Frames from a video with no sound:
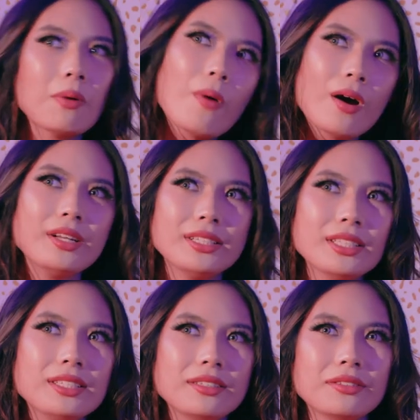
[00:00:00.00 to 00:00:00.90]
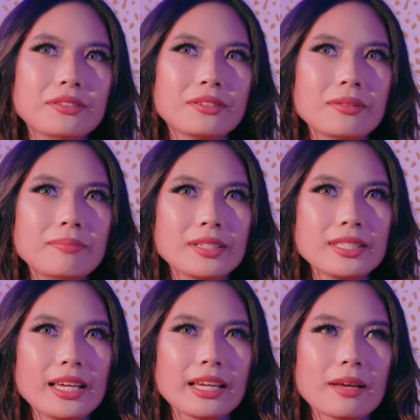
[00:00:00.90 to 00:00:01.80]
wanted to do
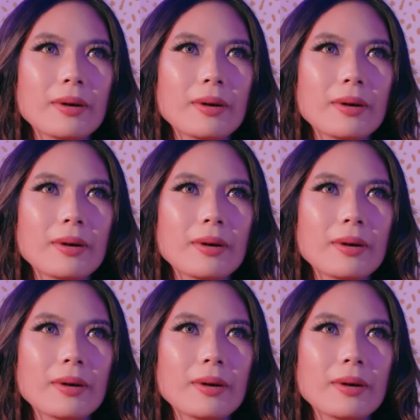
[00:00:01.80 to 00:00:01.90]
music,